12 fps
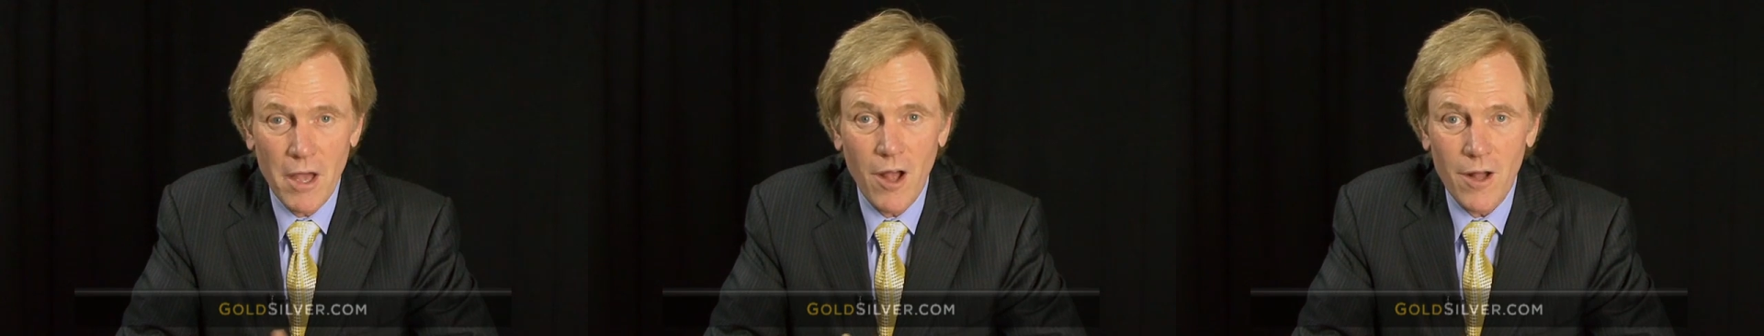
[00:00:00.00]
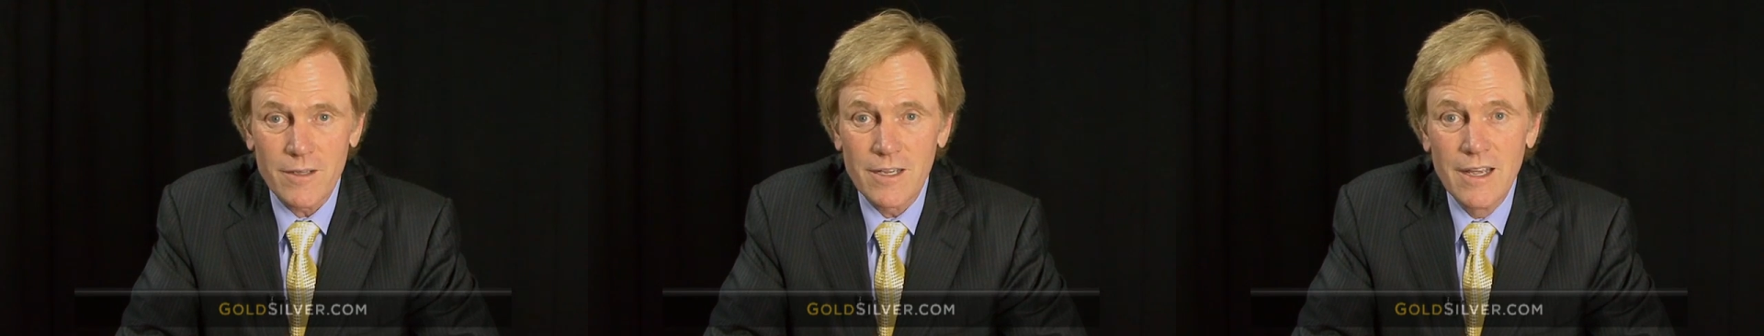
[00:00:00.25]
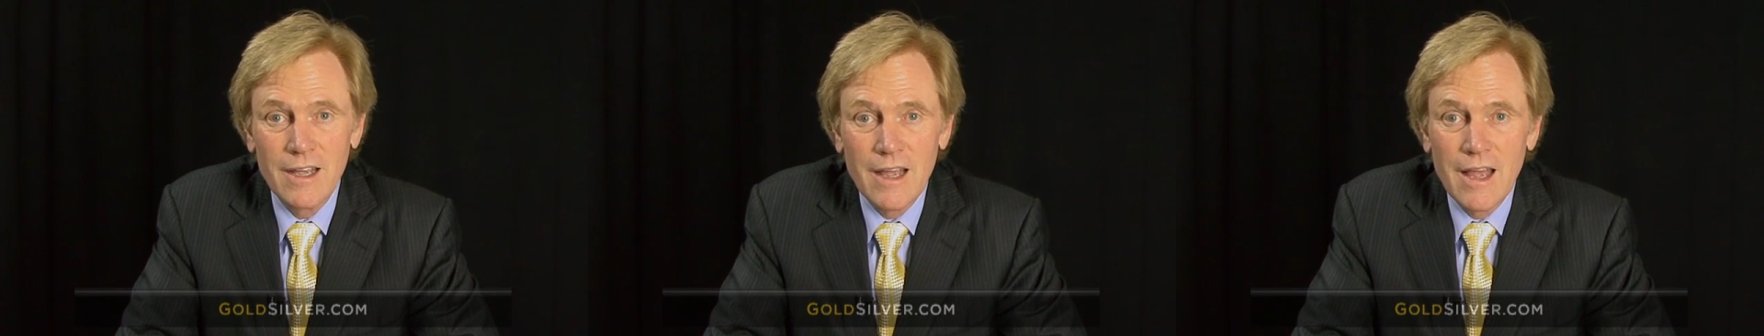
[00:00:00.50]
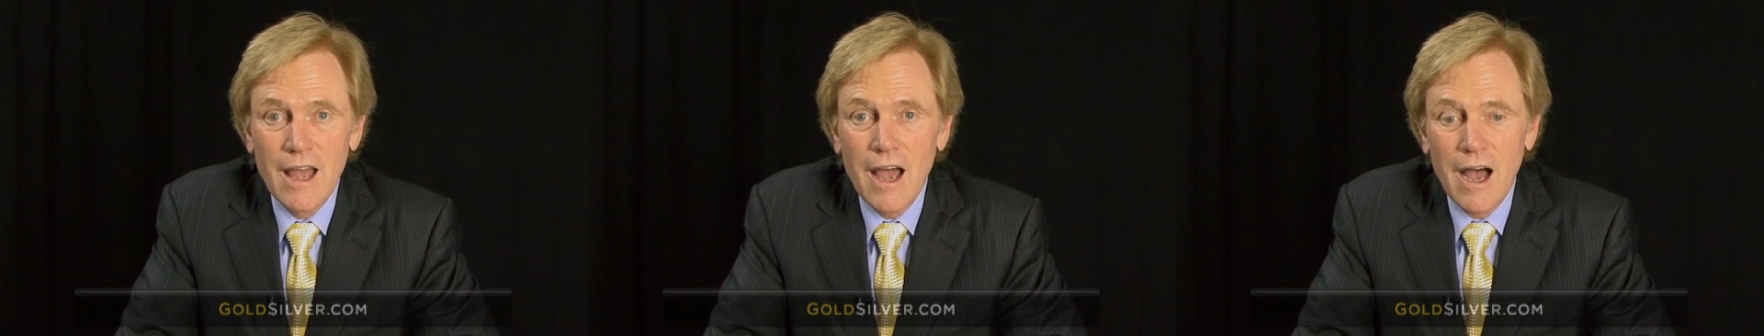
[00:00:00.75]
belt.
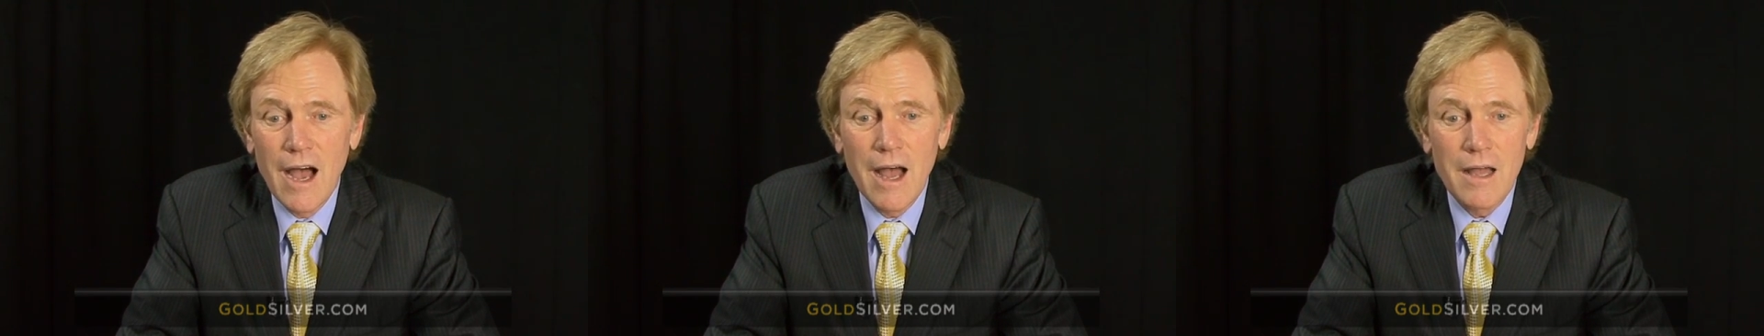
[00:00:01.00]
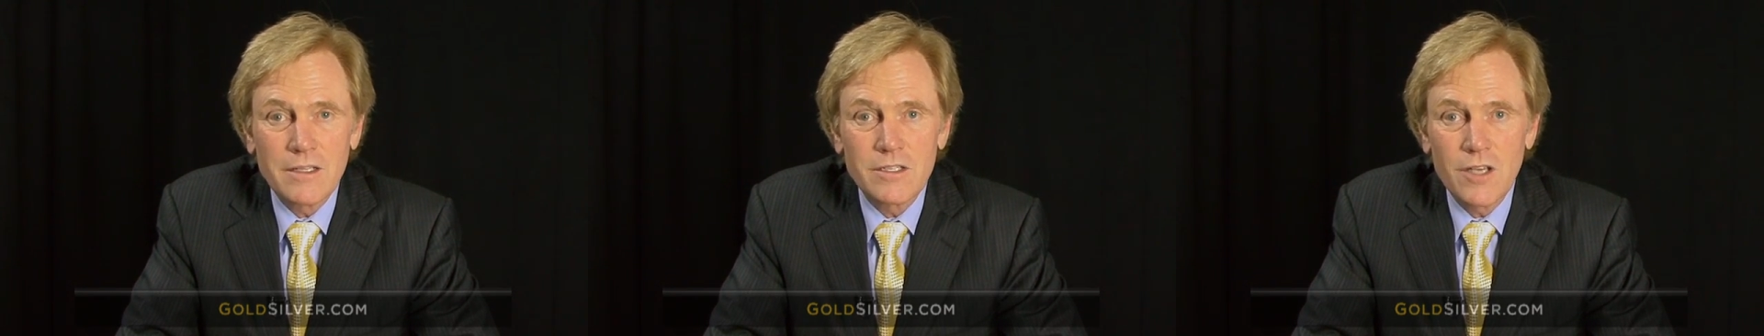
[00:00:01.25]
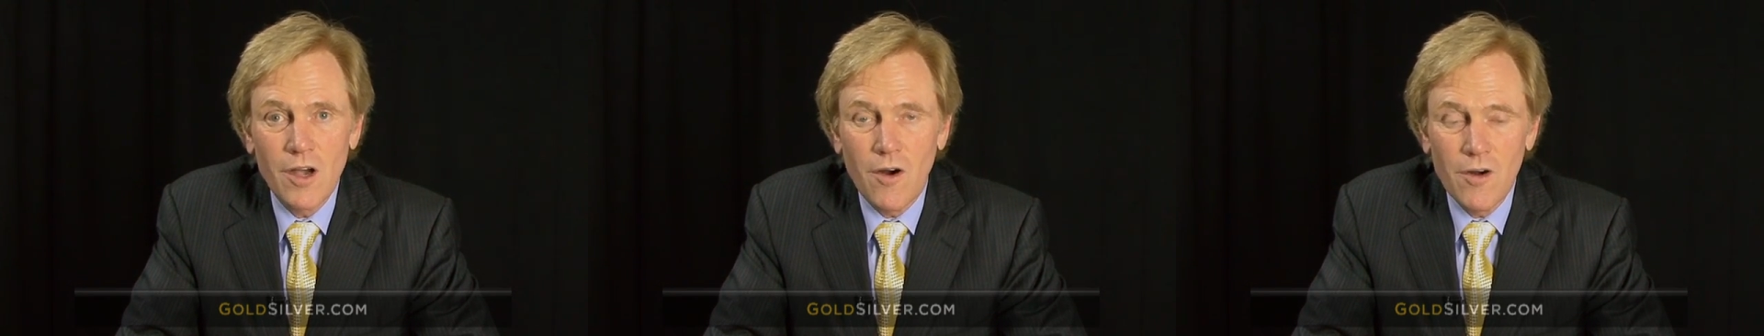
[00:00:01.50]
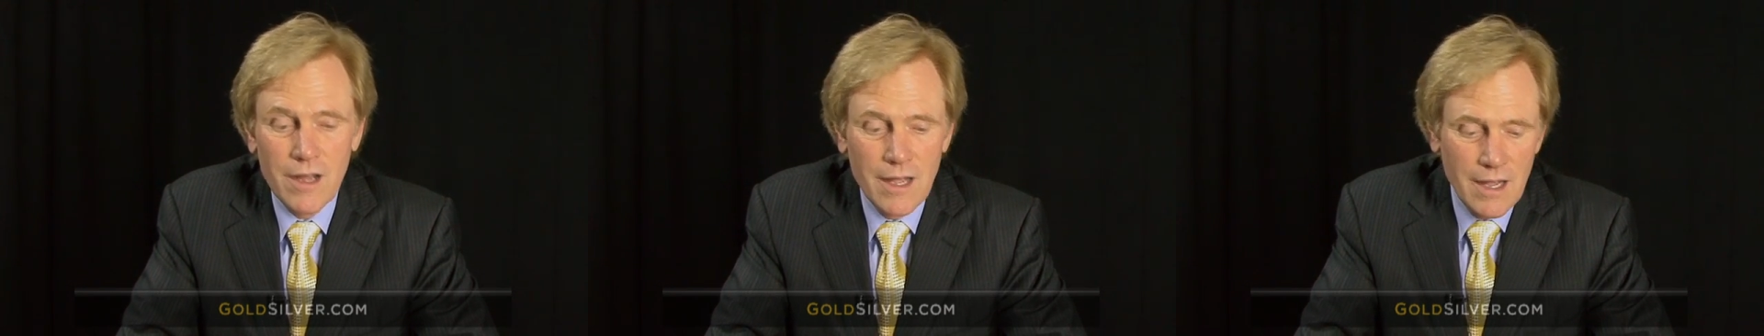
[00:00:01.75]

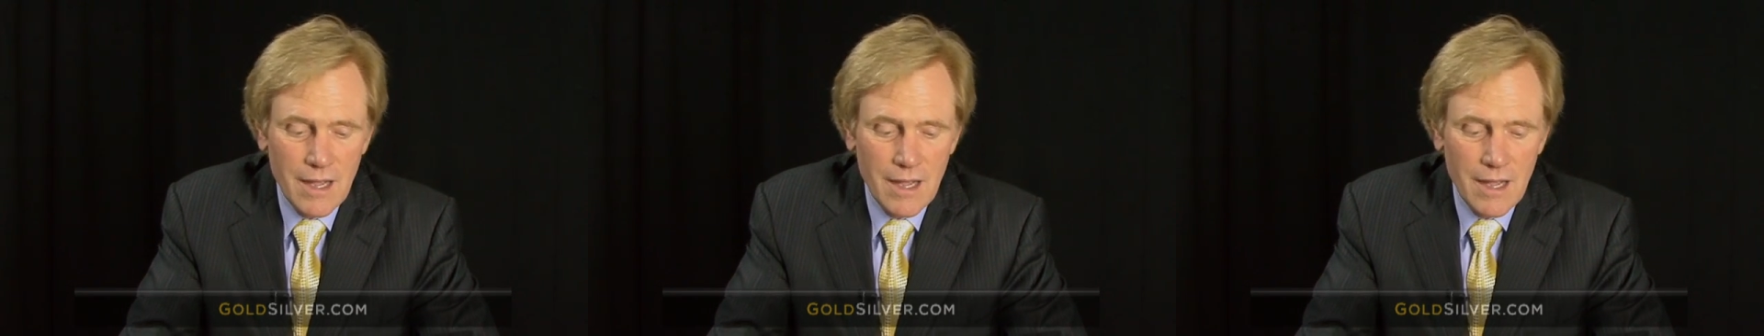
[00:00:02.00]
So